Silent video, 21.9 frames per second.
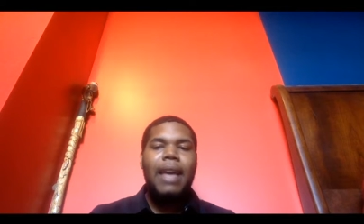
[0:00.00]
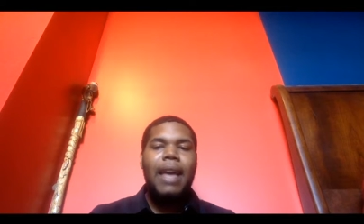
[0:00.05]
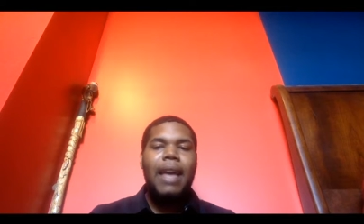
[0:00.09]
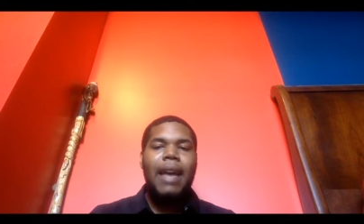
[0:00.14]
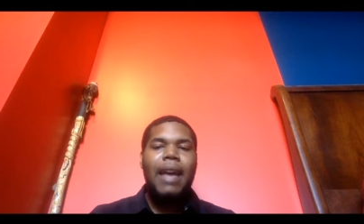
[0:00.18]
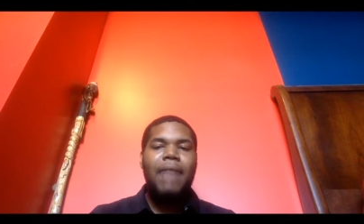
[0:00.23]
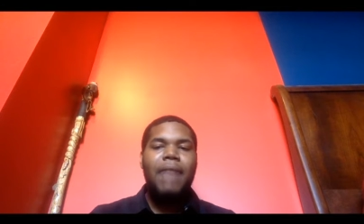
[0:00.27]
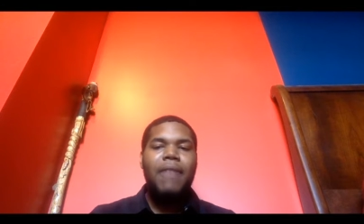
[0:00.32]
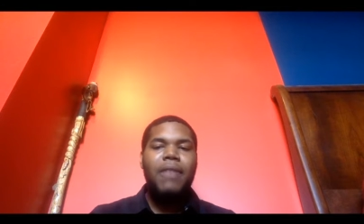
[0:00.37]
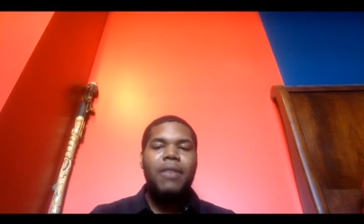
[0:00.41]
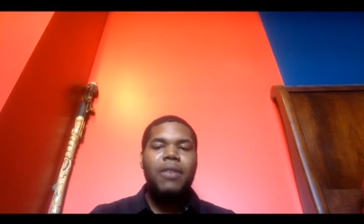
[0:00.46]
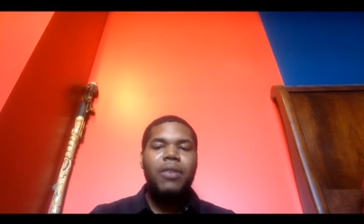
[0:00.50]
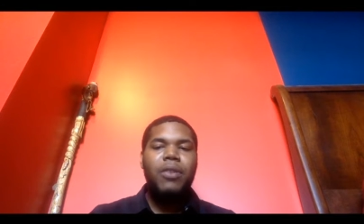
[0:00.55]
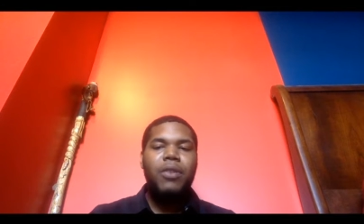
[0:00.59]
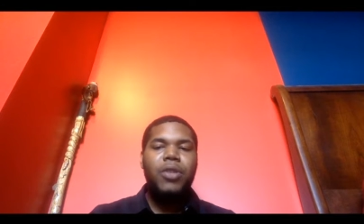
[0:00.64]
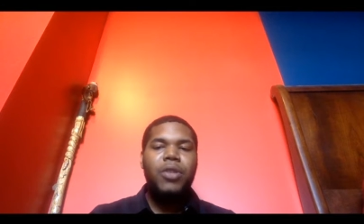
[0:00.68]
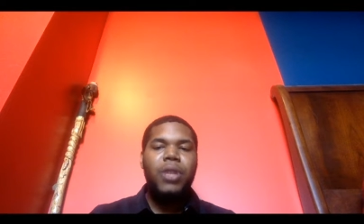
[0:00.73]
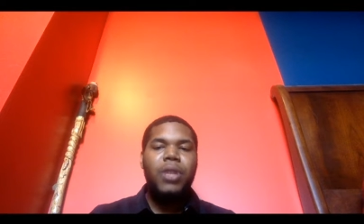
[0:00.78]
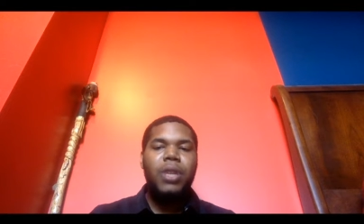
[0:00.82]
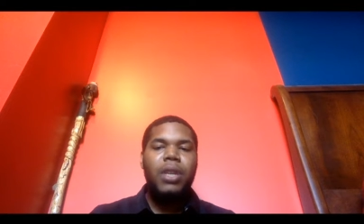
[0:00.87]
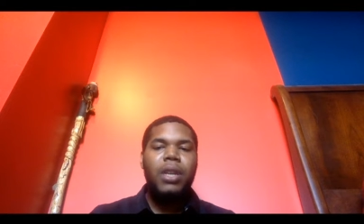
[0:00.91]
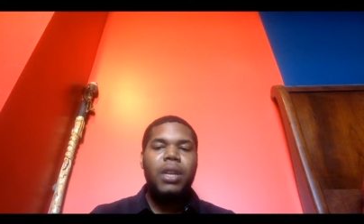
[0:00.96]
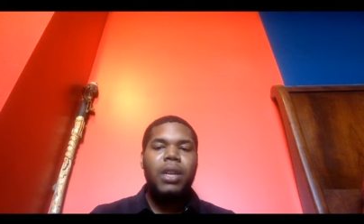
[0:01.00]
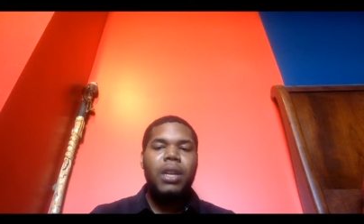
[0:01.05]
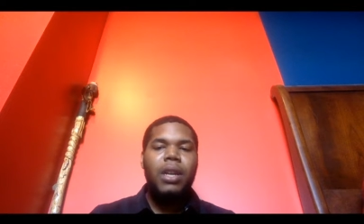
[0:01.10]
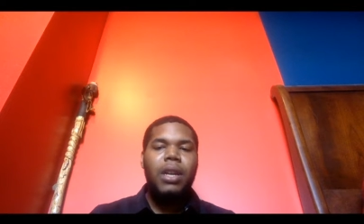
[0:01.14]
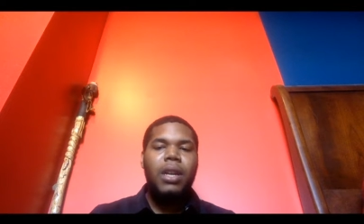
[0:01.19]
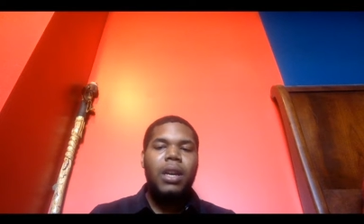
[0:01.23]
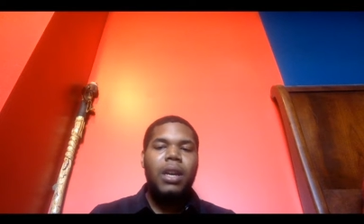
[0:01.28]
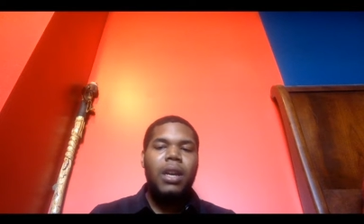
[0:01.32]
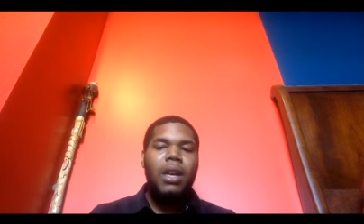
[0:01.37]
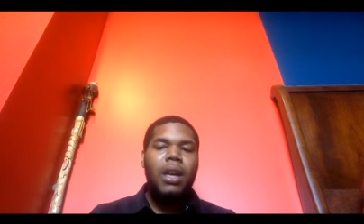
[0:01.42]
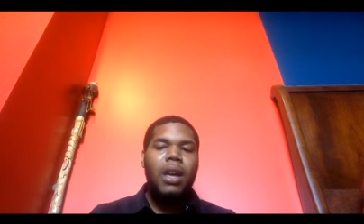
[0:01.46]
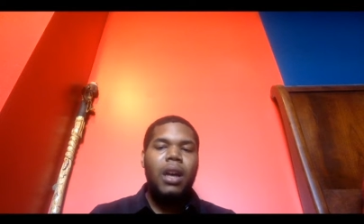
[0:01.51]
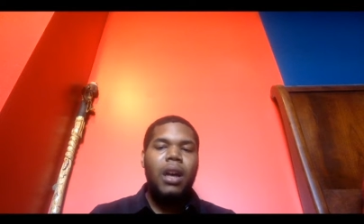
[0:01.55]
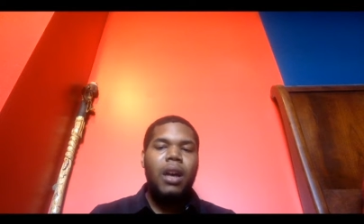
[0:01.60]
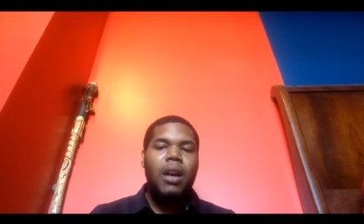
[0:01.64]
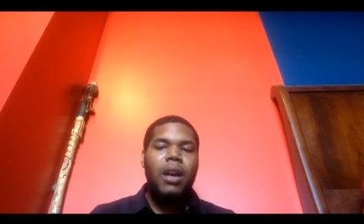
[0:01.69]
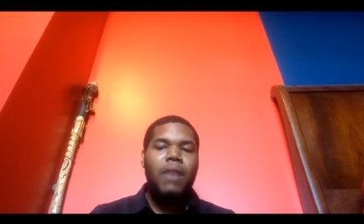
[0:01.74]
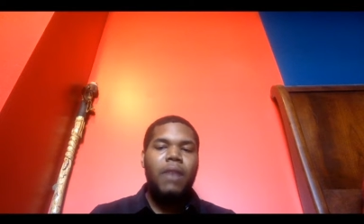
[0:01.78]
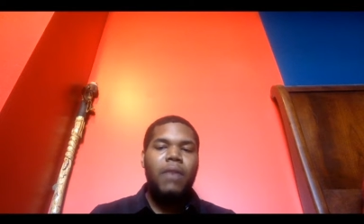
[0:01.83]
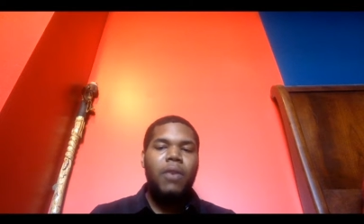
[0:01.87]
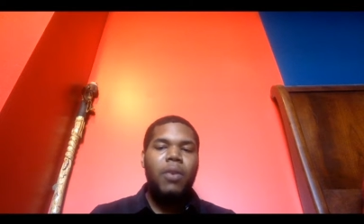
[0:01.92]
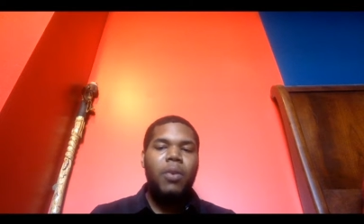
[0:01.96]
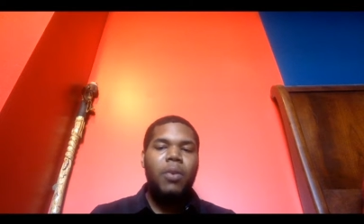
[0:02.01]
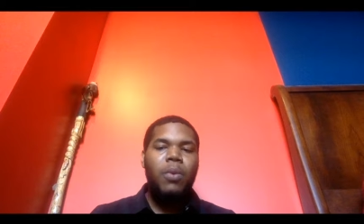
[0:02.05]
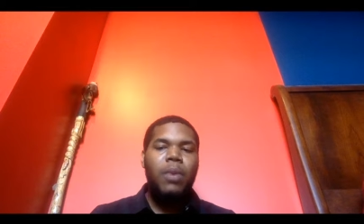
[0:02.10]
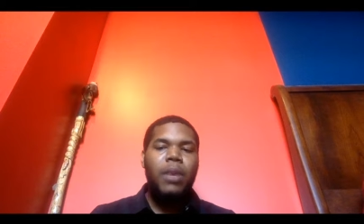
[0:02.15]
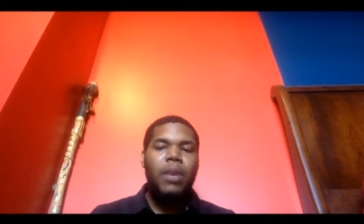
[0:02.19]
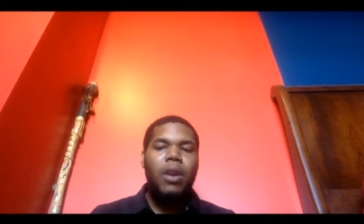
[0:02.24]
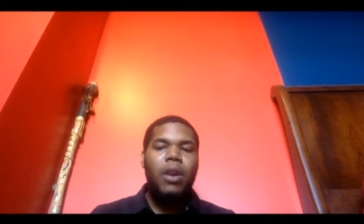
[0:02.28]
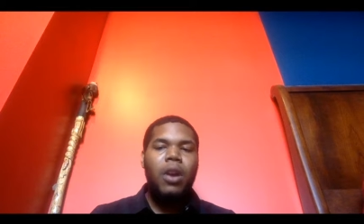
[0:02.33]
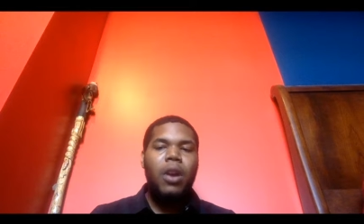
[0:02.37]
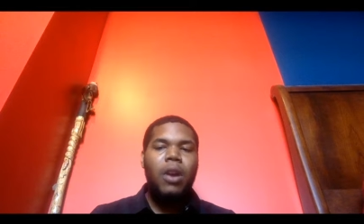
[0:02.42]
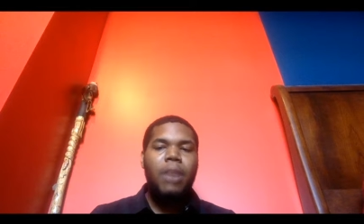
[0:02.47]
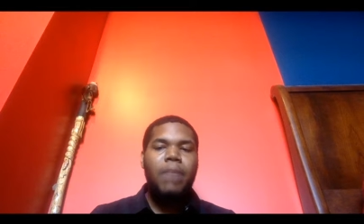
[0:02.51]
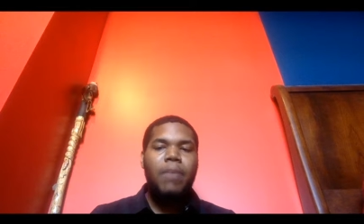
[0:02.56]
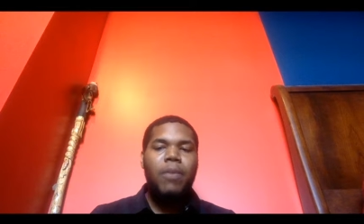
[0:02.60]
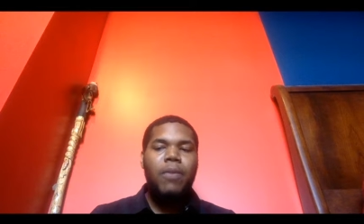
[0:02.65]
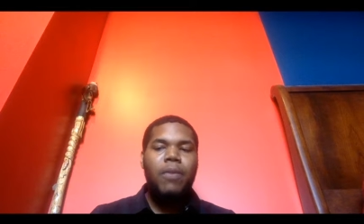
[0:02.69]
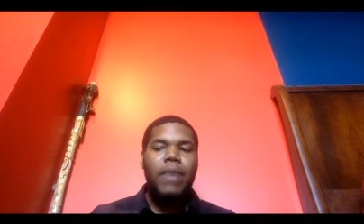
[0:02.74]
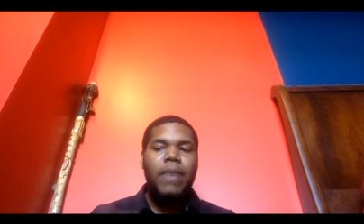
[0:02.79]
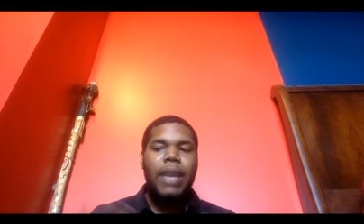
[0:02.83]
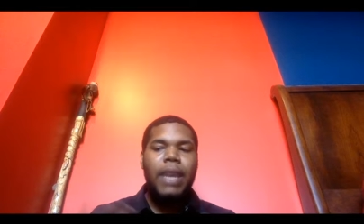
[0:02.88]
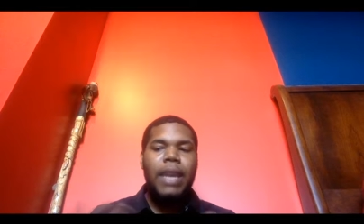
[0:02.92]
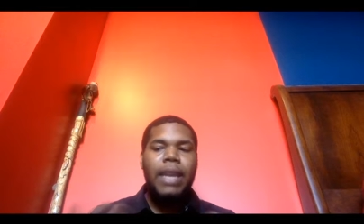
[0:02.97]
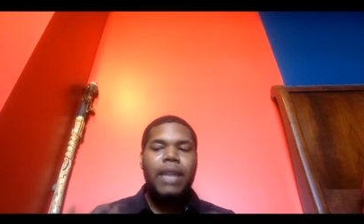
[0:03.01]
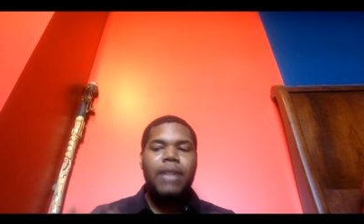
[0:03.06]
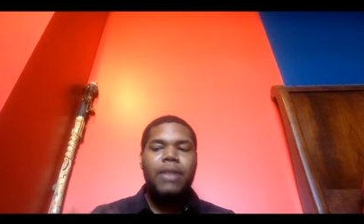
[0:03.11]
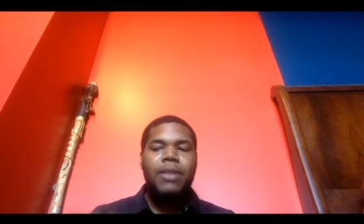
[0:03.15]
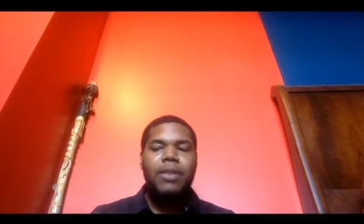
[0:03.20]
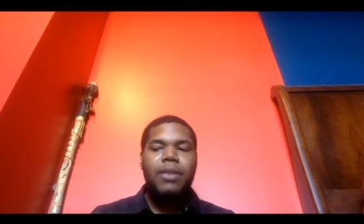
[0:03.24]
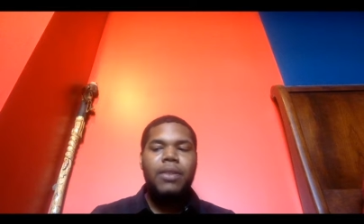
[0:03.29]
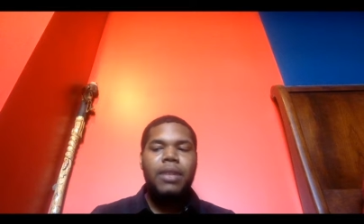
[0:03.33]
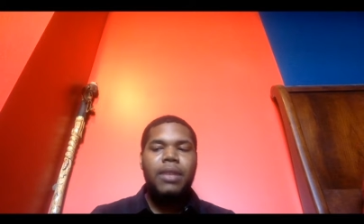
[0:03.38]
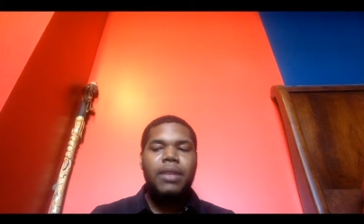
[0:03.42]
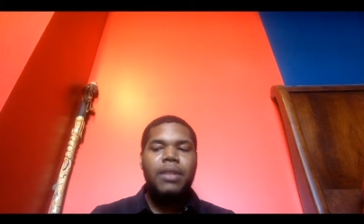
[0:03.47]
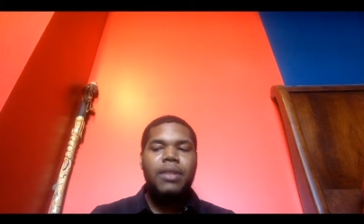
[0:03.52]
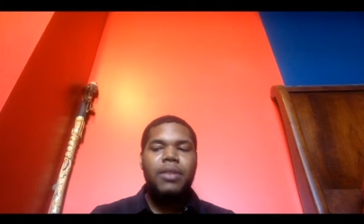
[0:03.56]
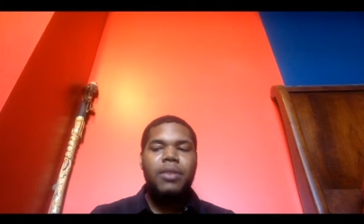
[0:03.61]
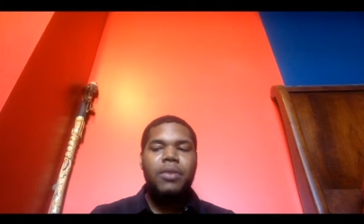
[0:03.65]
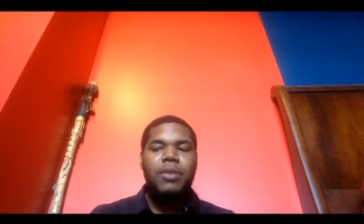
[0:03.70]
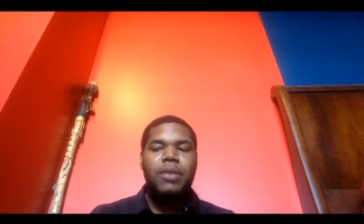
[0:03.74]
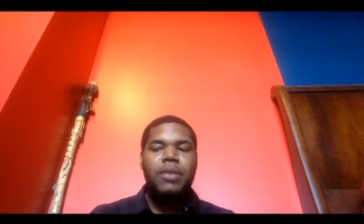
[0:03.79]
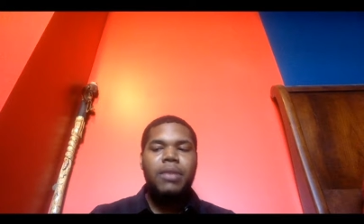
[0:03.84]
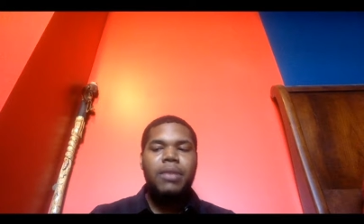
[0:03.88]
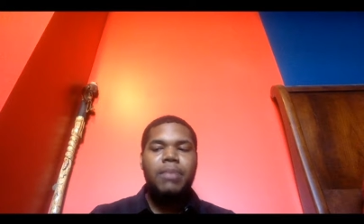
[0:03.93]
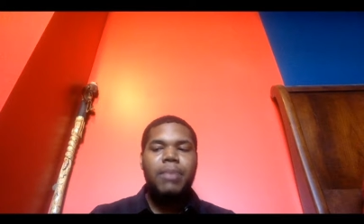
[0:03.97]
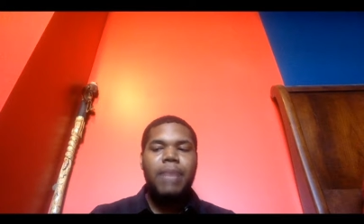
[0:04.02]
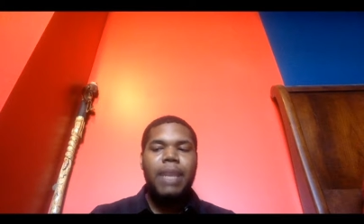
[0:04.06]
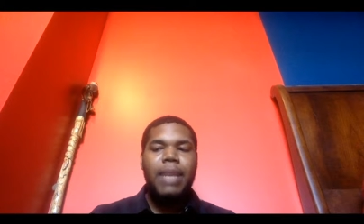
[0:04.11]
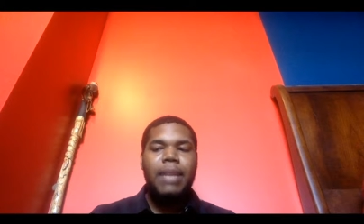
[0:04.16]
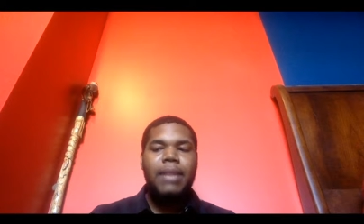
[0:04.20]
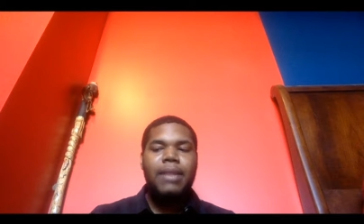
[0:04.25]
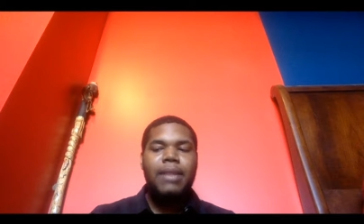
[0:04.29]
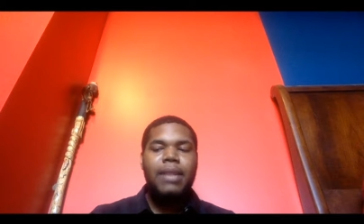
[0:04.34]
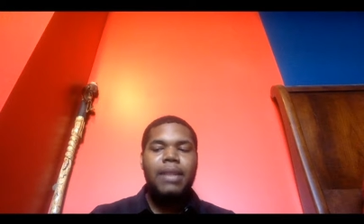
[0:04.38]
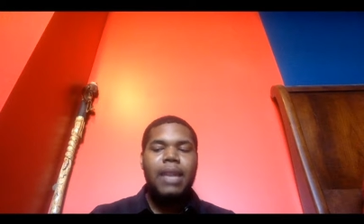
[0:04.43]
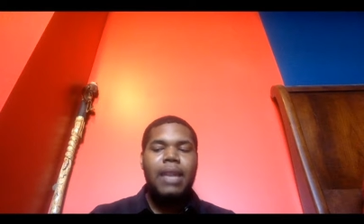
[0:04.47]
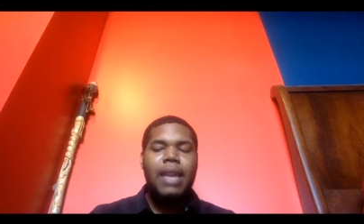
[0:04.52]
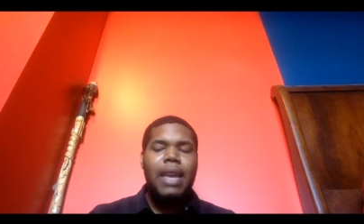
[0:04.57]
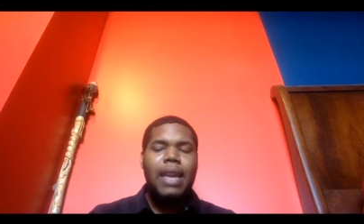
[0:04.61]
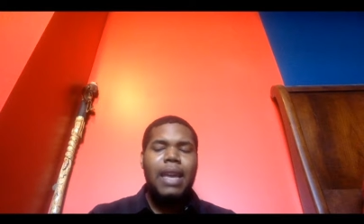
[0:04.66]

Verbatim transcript: evolution of who we are moving into this new space.